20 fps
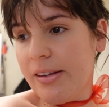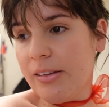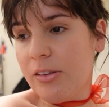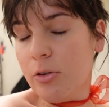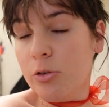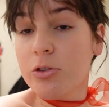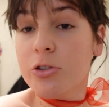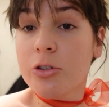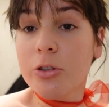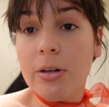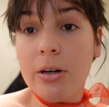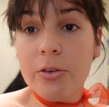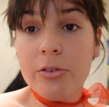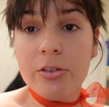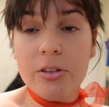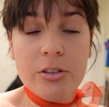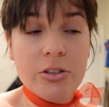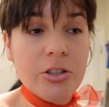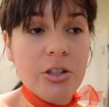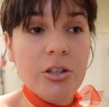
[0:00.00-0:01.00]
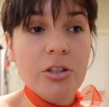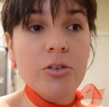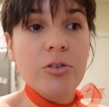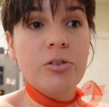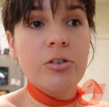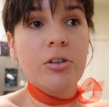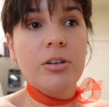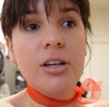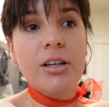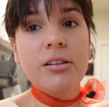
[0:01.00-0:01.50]
I told you I was going to show you,
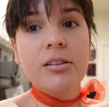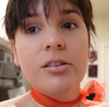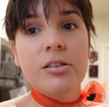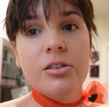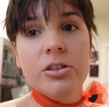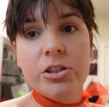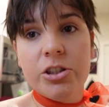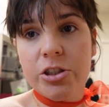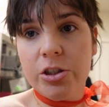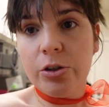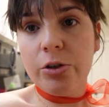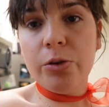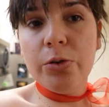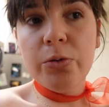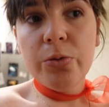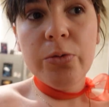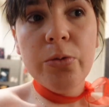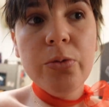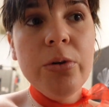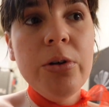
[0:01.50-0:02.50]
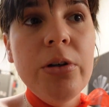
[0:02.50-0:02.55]
so let's show.